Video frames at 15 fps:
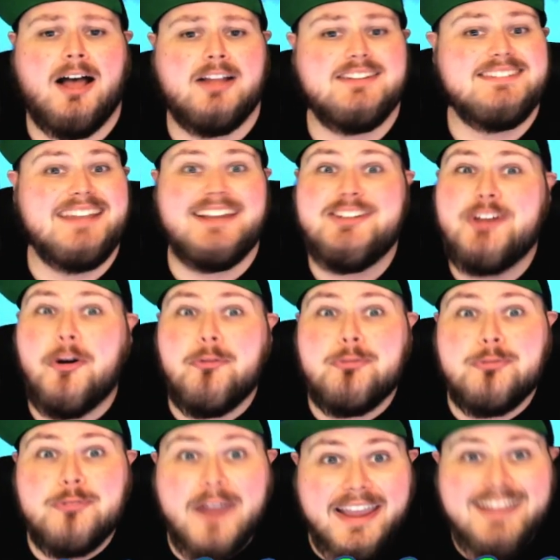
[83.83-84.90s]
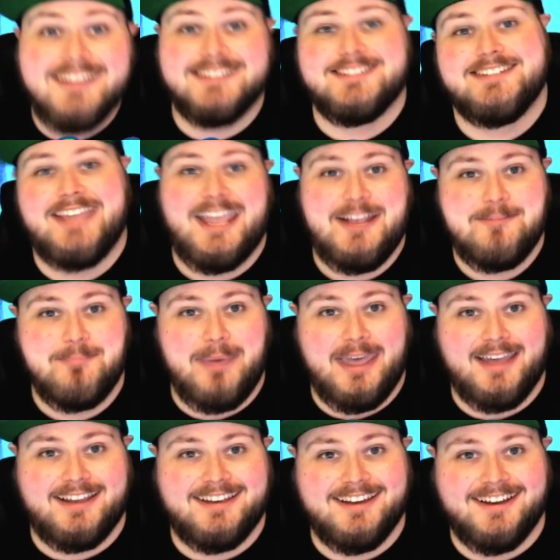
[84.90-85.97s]
Daniel Reyes came
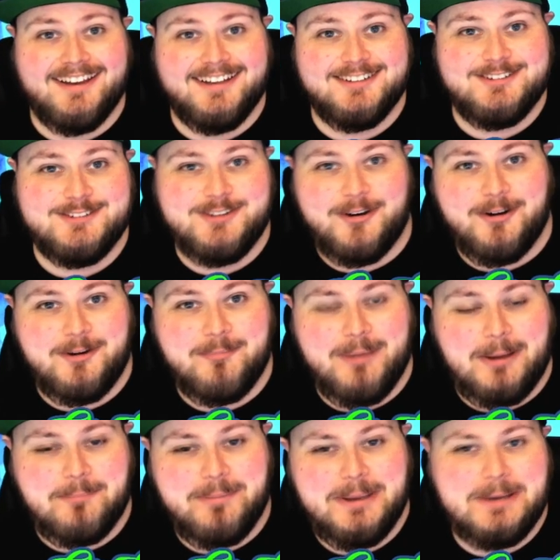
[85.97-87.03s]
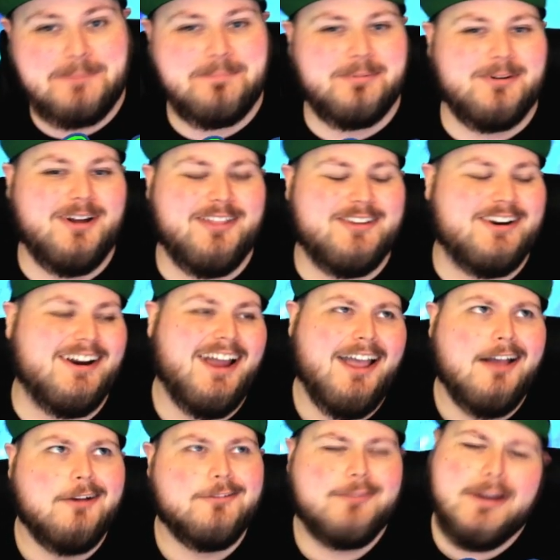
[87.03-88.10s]
back to talk about Big Brother.
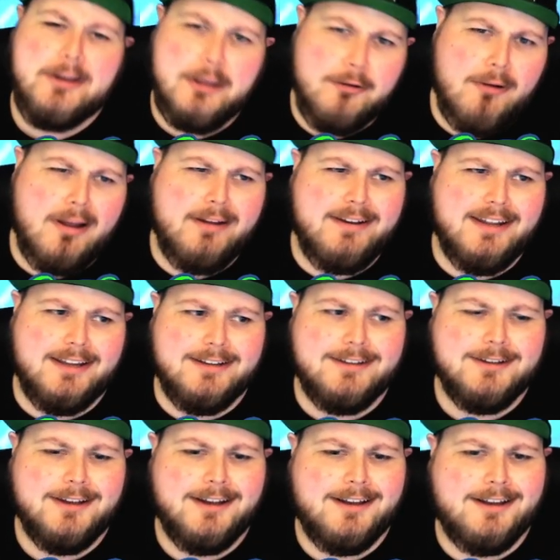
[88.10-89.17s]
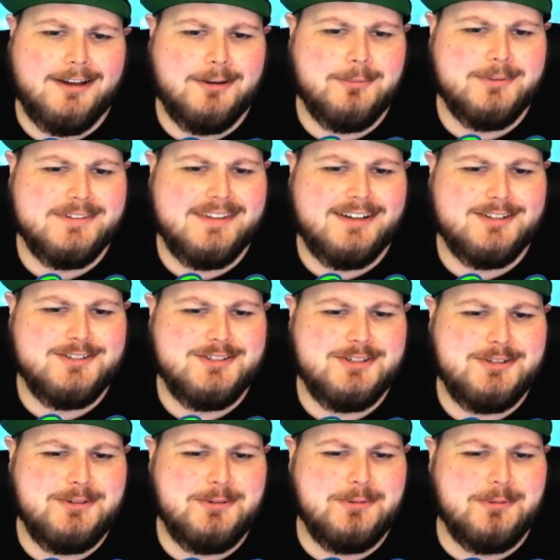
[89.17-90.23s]
Reggie Grande was there
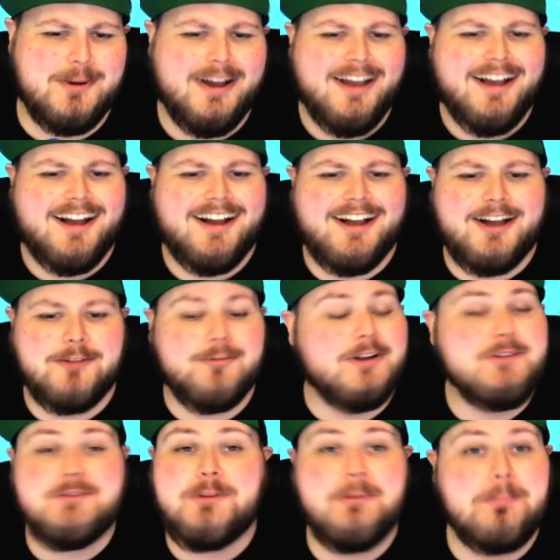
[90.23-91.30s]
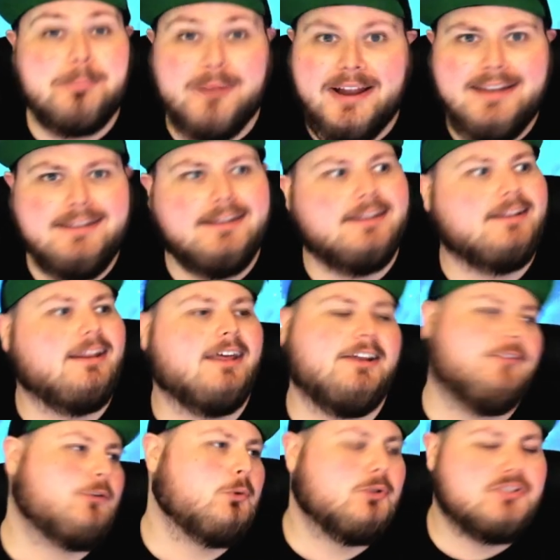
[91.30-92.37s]
too. Rachel and Brendan, and
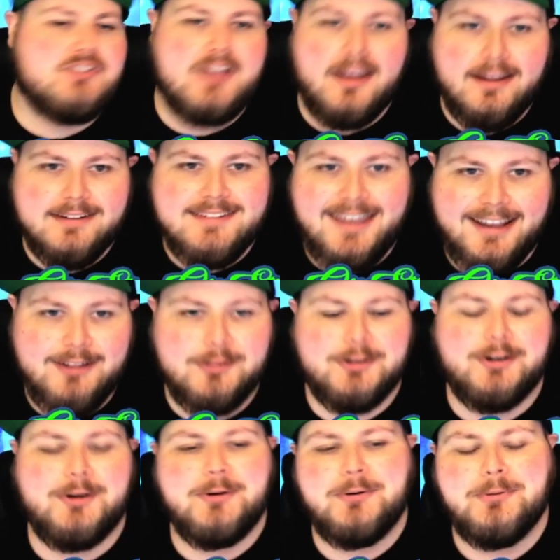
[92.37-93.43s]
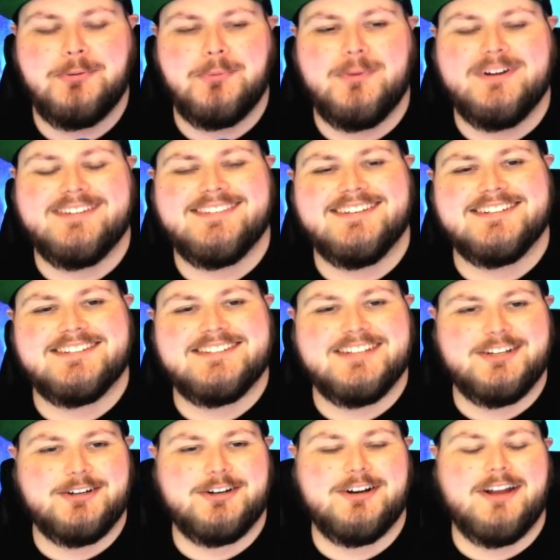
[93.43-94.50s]
of course Taylor, who was
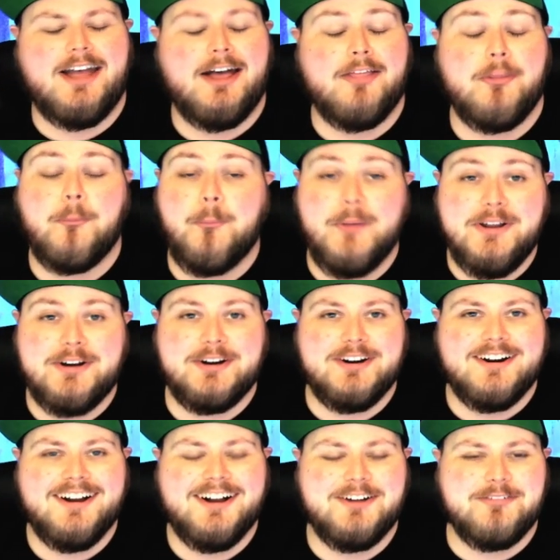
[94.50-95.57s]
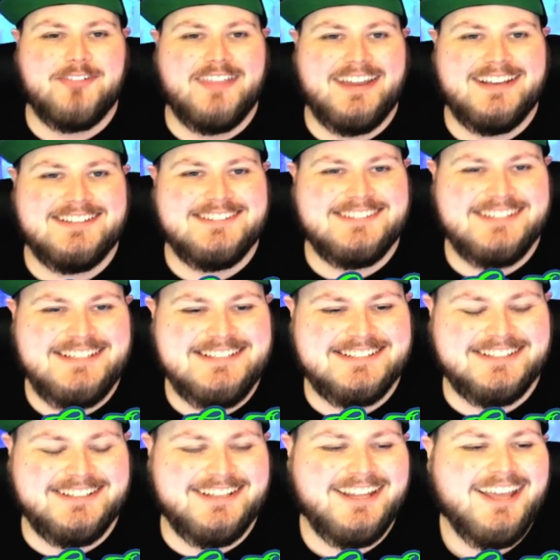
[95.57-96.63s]
the winner of last
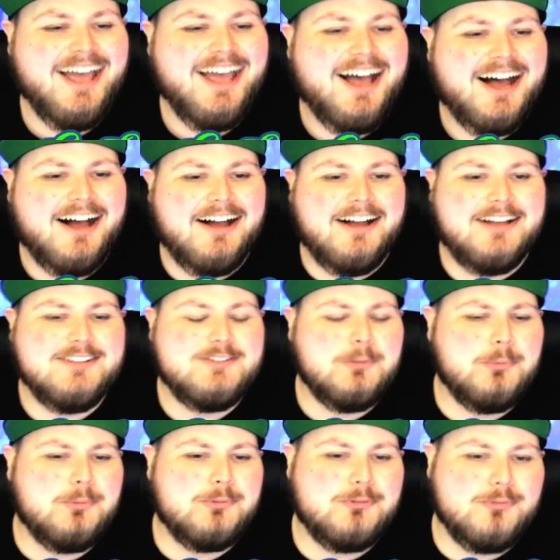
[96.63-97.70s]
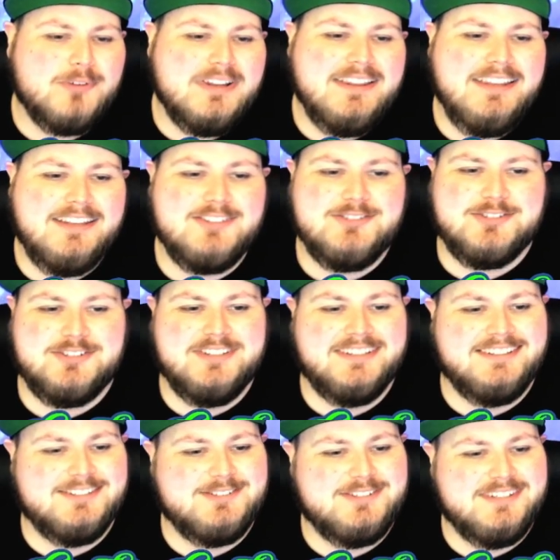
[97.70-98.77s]
season. So it was really
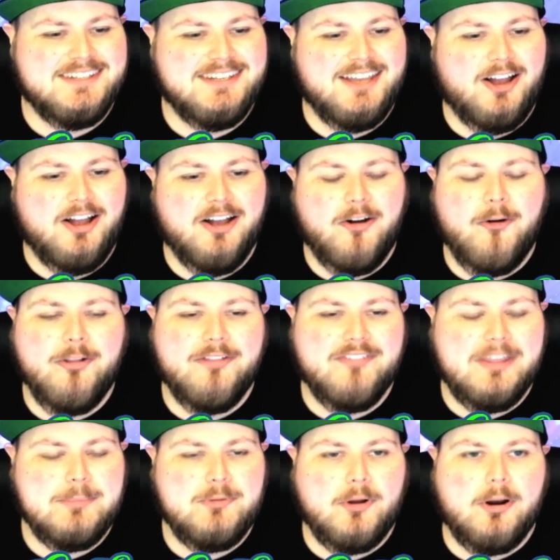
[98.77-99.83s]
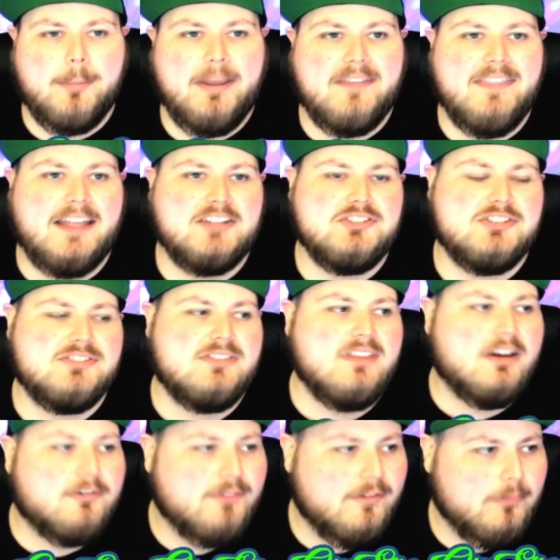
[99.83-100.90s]
interesting to see all of them talk about not just
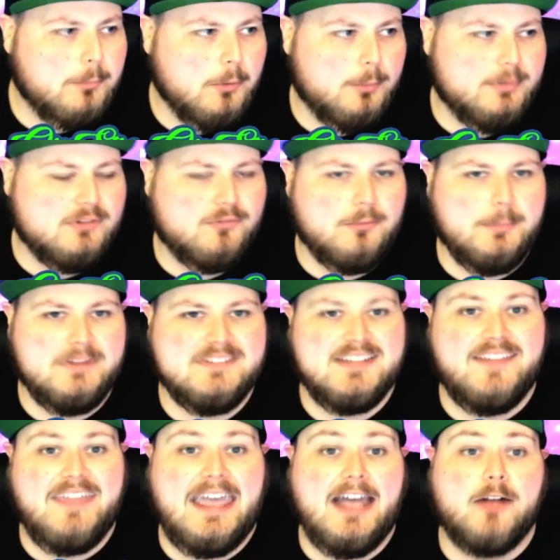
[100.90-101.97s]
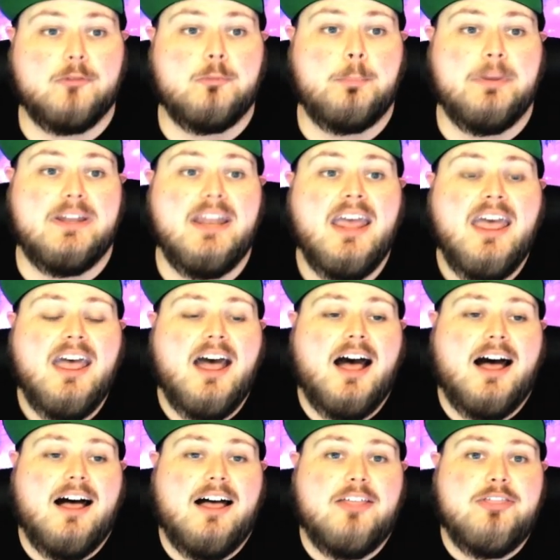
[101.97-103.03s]
their favorite moments from inside the house, but
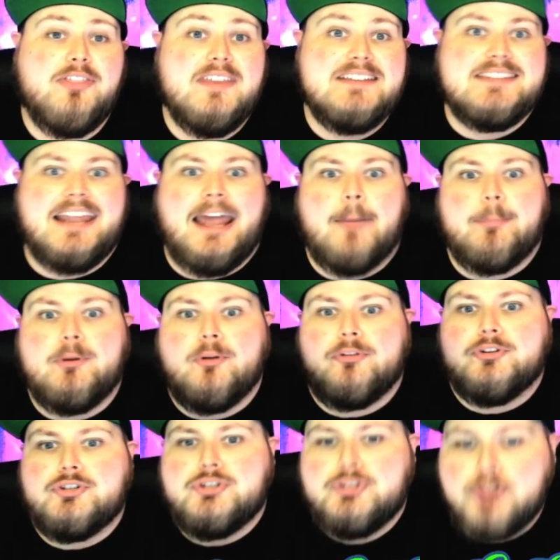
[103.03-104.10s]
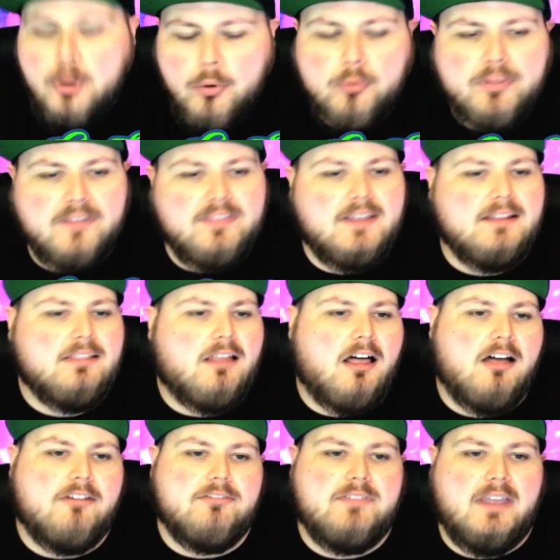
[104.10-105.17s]
things that happened on the show that they
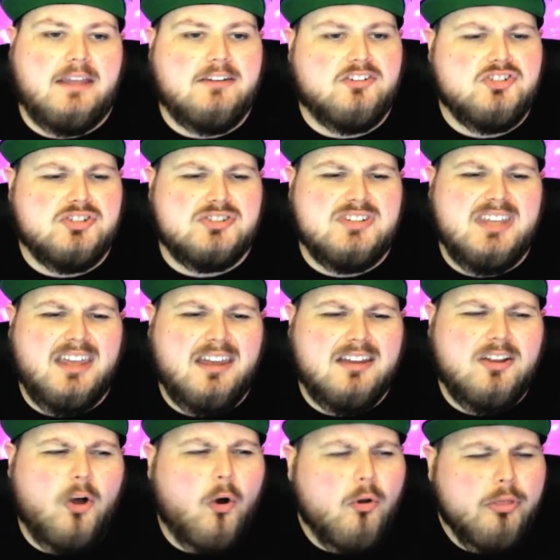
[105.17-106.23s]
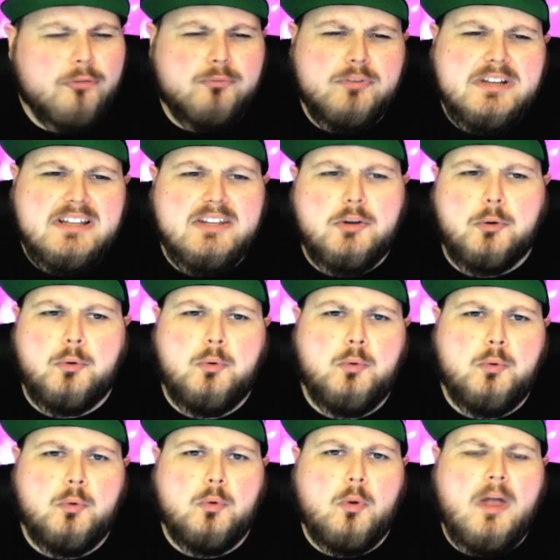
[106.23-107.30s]
loved, and just all the really
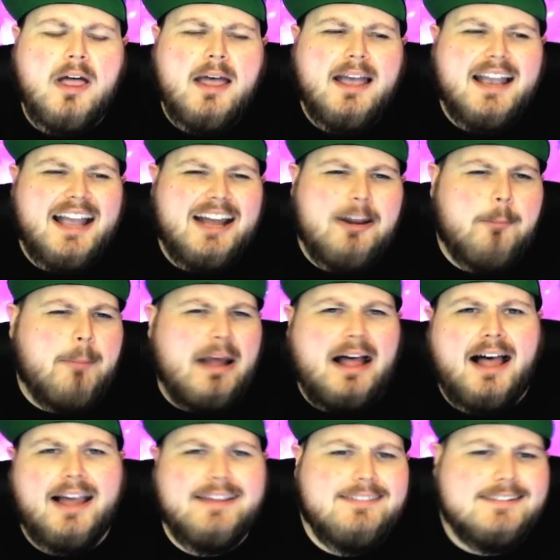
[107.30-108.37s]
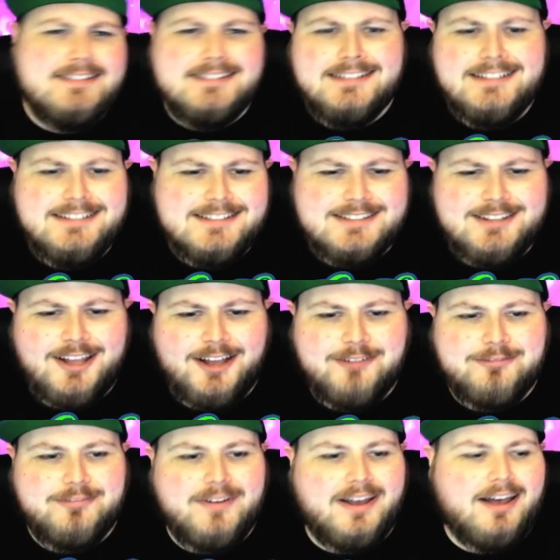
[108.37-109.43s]
cool kind of behind the scenes
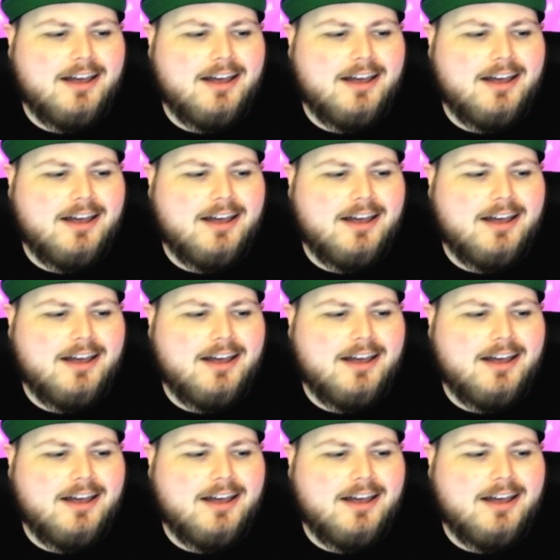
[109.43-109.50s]
stuff.